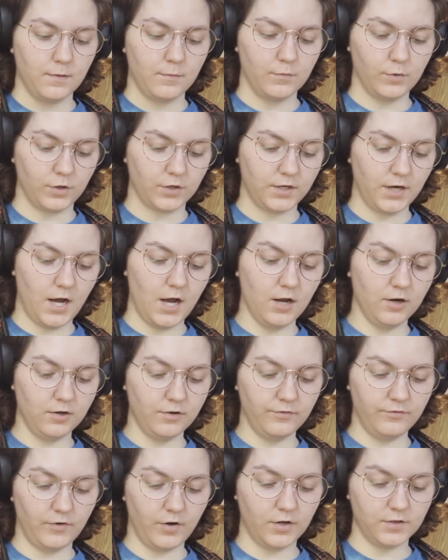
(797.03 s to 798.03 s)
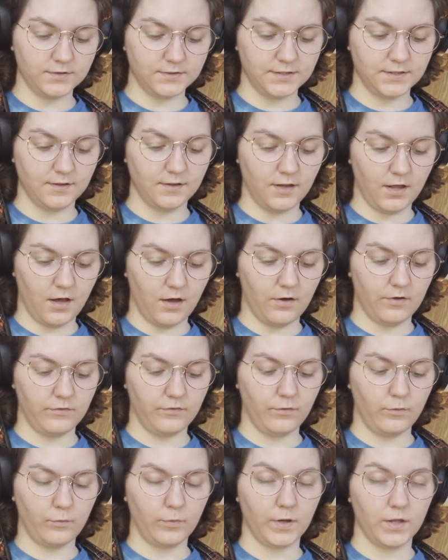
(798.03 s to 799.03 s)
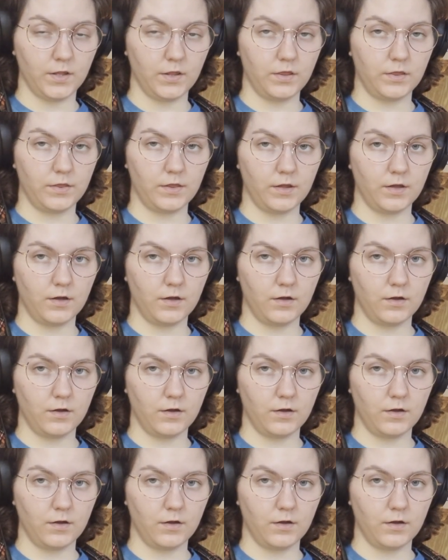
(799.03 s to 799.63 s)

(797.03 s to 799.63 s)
Morgana falls in love with